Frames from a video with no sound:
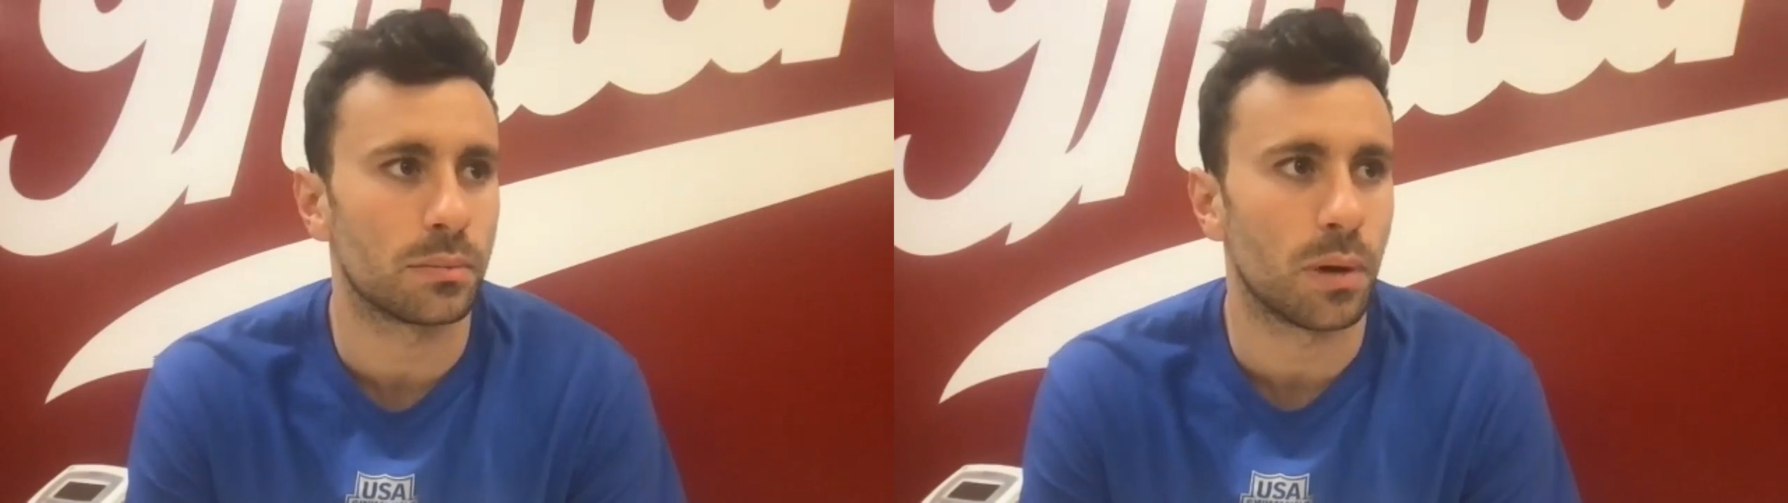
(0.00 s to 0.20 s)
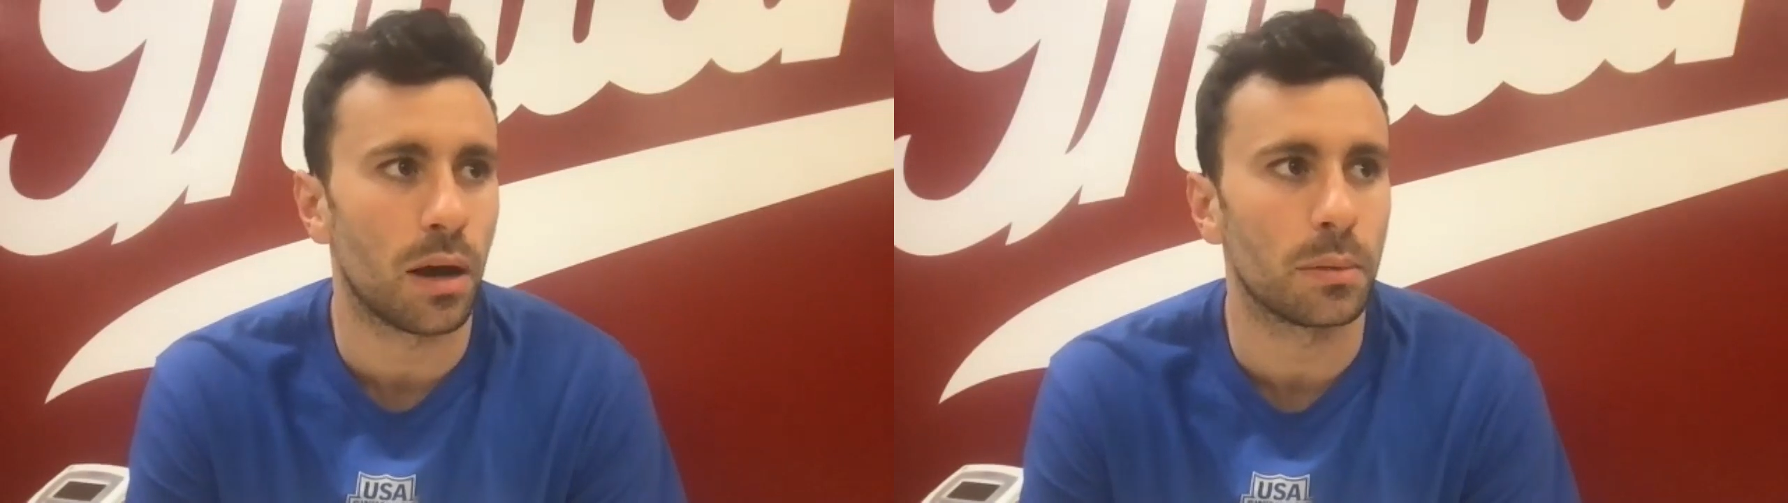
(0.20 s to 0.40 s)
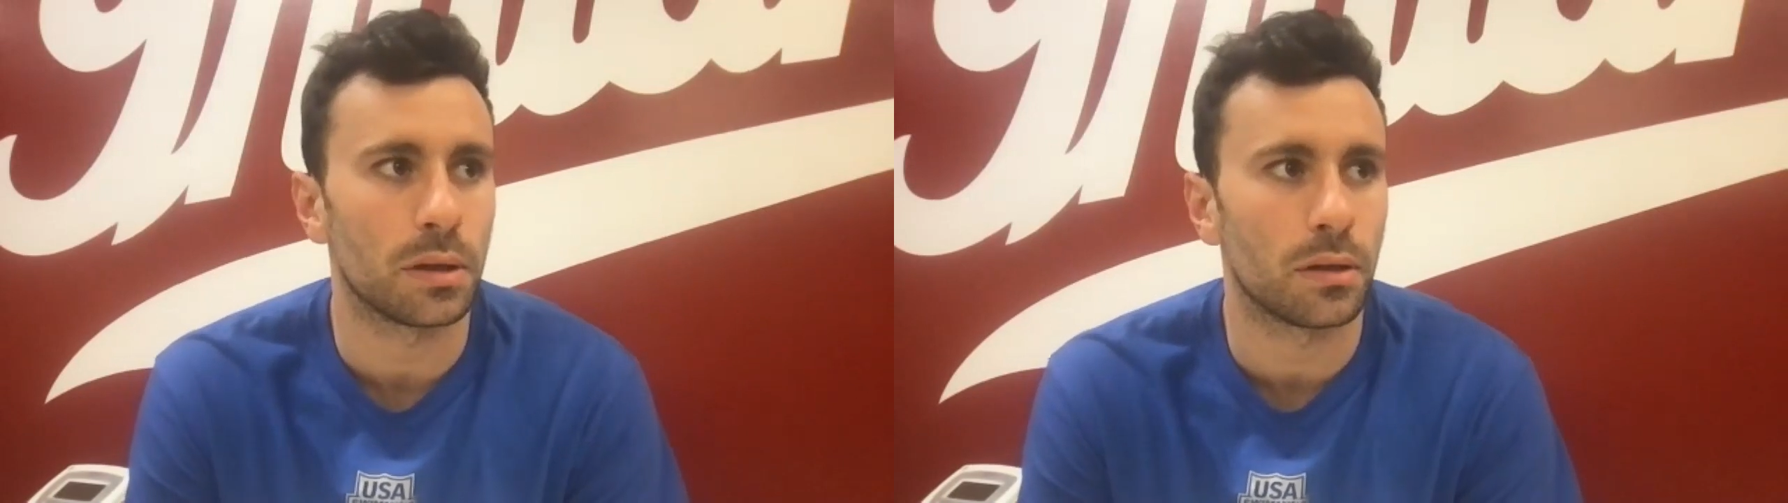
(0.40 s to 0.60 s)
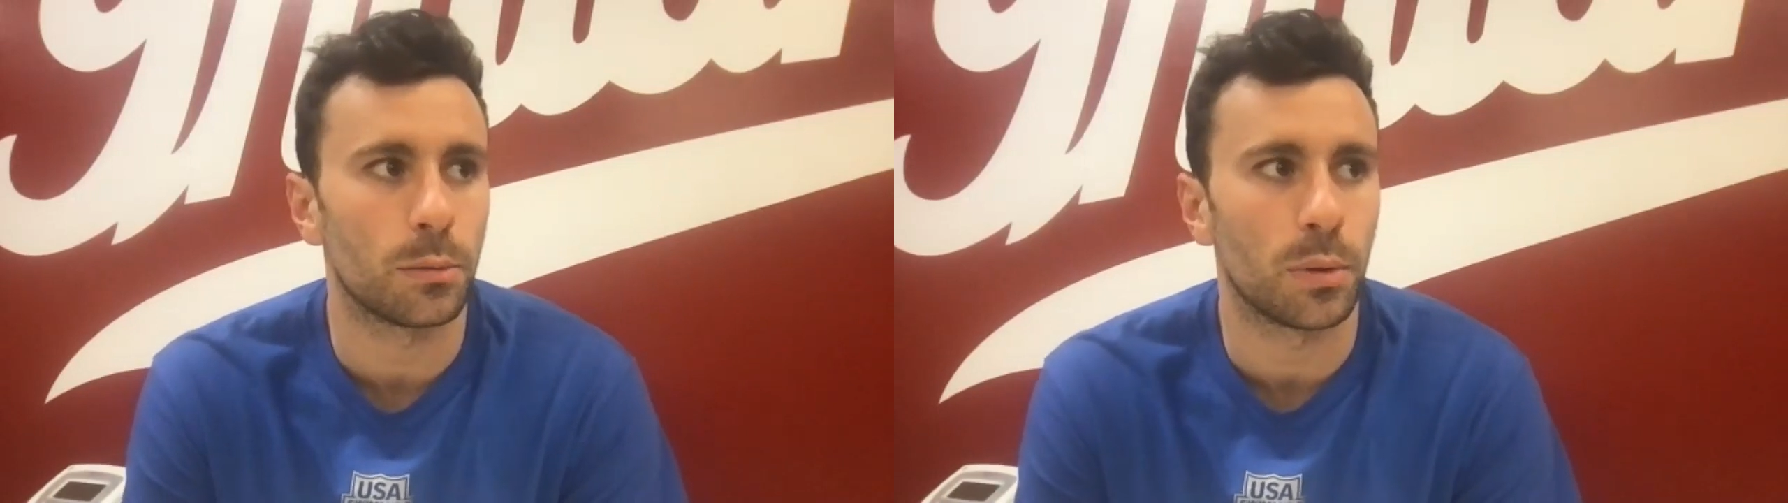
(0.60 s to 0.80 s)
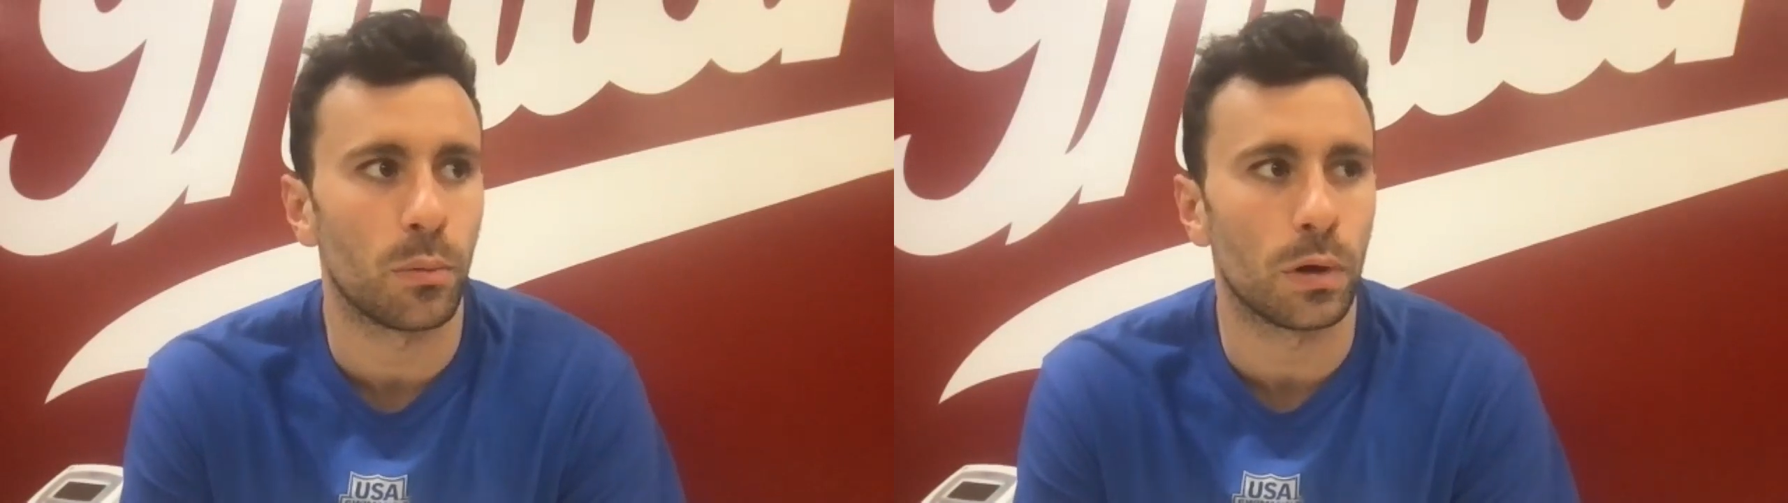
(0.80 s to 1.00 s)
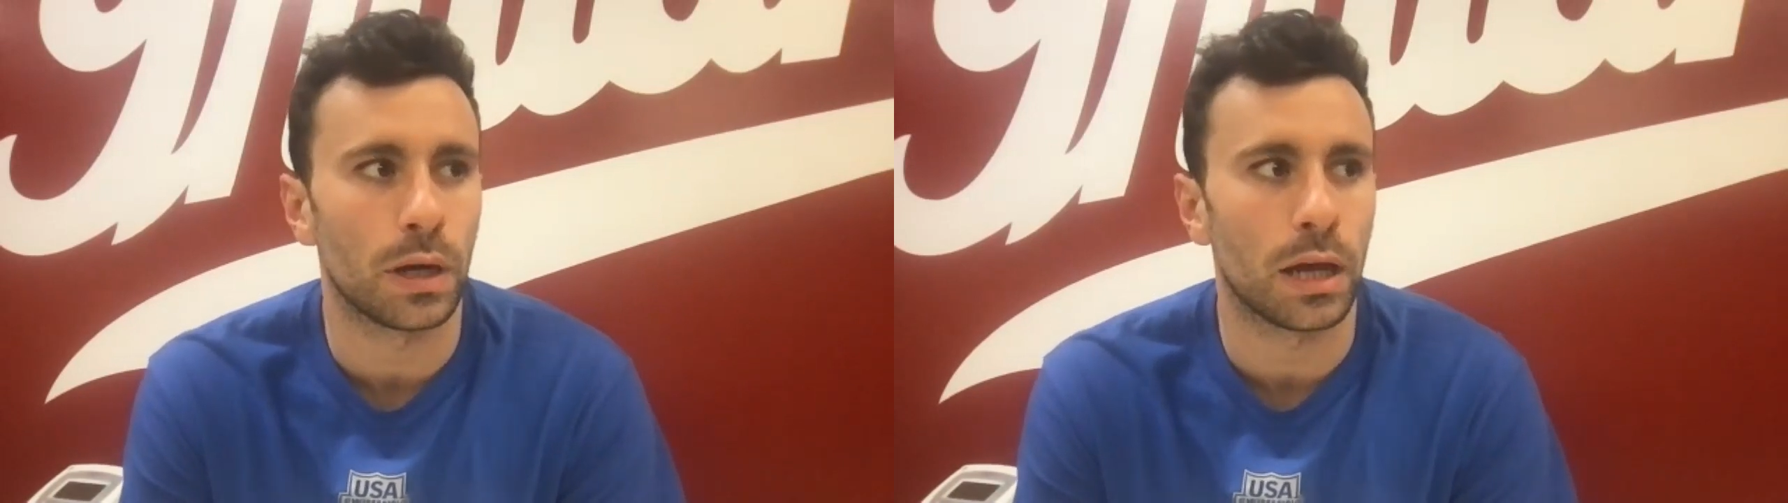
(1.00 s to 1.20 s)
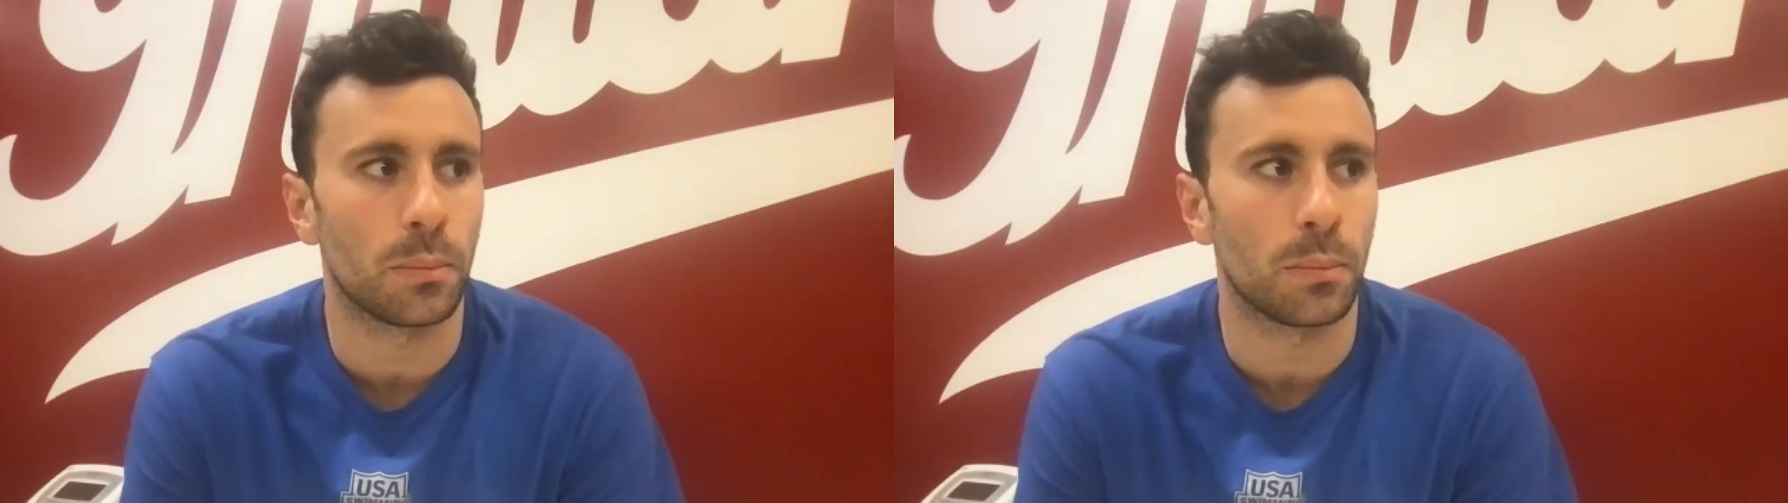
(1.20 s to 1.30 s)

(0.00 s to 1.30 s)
probably a little bit more now,